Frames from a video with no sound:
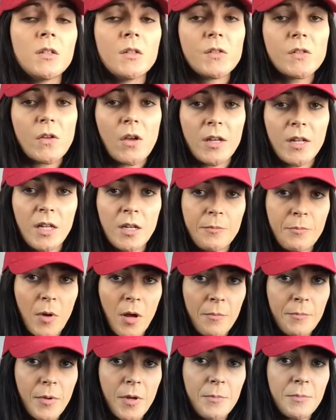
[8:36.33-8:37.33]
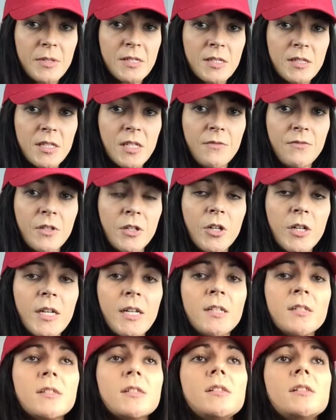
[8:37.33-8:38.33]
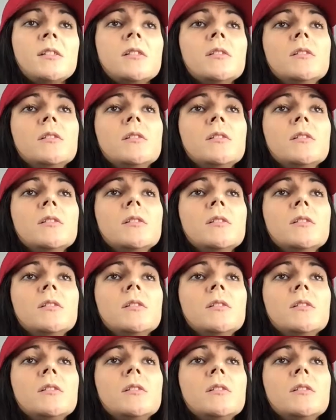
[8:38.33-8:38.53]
So I need to bump up his leafy greens.